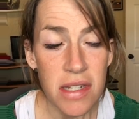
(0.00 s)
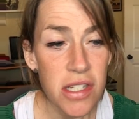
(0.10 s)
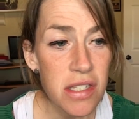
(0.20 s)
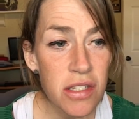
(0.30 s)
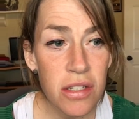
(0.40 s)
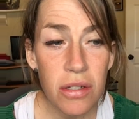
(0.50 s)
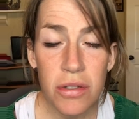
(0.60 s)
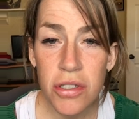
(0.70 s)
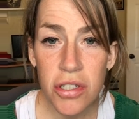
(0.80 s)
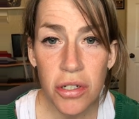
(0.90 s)
just
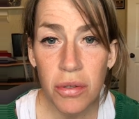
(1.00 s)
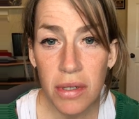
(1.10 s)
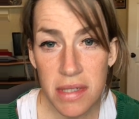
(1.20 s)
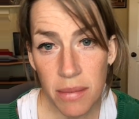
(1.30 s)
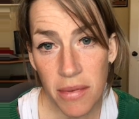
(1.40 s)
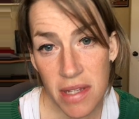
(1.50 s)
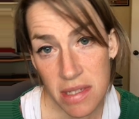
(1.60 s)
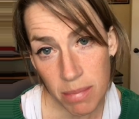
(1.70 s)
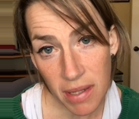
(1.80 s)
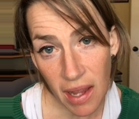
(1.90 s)
to chew some of
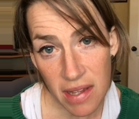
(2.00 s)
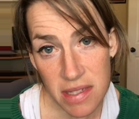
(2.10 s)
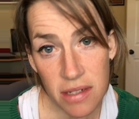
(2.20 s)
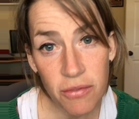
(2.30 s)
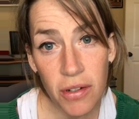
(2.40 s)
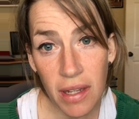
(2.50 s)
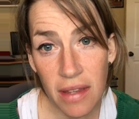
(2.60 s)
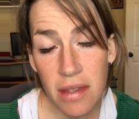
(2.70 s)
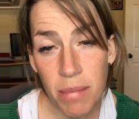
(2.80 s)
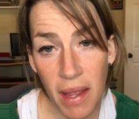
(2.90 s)
these plants to
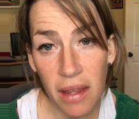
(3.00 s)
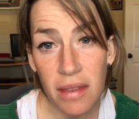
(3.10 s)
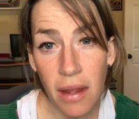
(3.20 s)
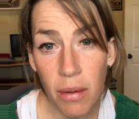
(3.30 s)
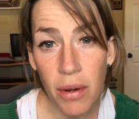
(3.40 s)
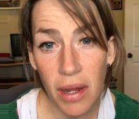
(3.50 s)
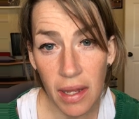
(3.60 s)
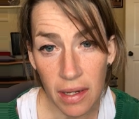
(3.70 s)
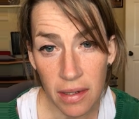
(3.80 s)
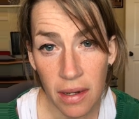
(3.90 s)
forget the pain they were
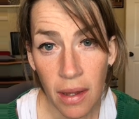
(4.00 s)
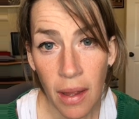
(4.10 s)
in.